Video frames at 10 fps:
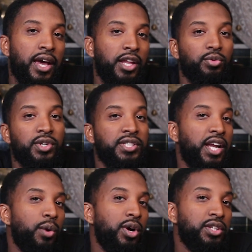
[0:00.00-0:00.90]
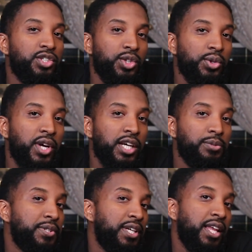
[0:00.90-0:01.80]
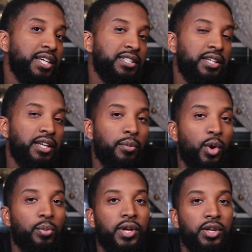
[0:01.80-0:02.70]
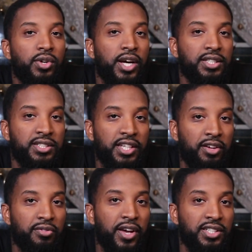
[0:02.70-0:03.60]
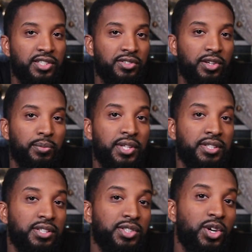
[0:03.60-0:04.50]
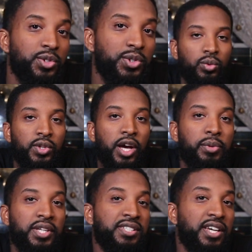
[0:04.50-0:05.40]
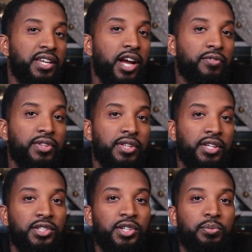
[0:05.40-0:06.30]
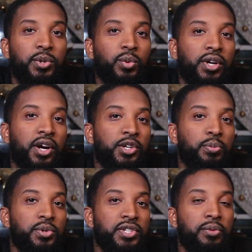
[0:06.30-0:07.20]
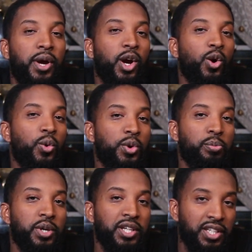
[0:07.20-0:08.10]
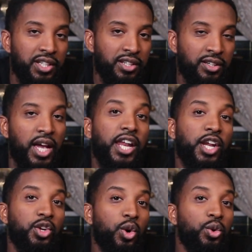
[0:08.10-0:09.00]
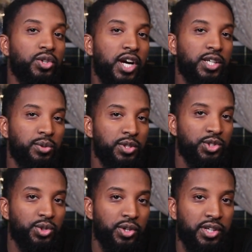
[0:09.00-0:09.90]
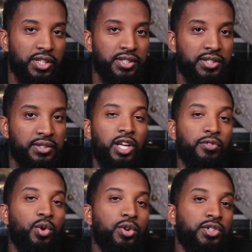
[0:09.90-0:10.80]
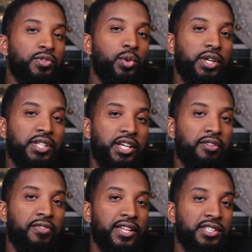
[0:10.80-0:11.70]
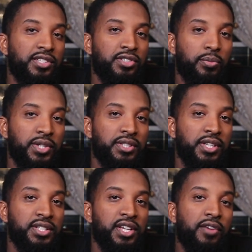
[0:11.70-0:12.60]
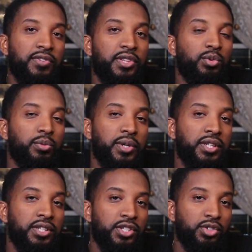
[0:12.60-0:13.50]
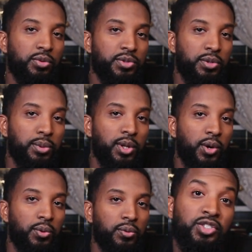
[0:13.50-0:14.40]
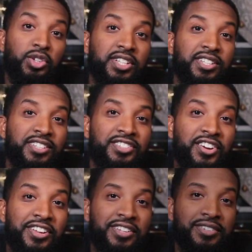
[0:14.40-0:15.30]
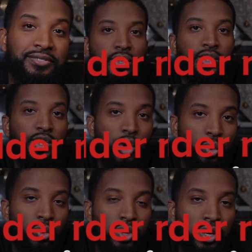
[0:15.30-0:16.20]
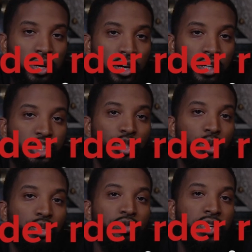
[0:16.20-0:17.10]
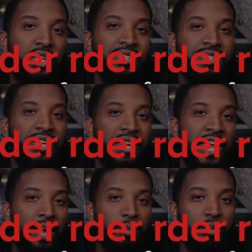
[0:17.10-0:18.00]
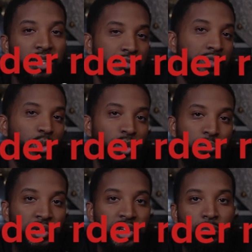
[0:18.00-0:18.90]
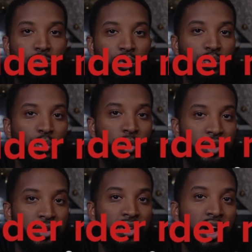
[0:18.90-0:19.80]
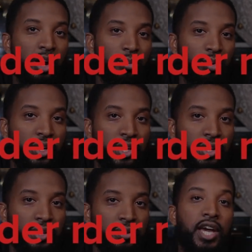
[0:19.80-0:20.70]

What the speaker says: And the reason that I wanted to show you guys because I liked it, and I'm hoping that you guys can take advantage of some of these things also. With that being said, everything is going to be 100% my own opinion, and I know you guys will enjoy this. And of course, if you want to take advantage of some of these things, everything will be in the description below. So let's get started. So, a shoulder rig is a dynamic piece of equipment that moves with the operator.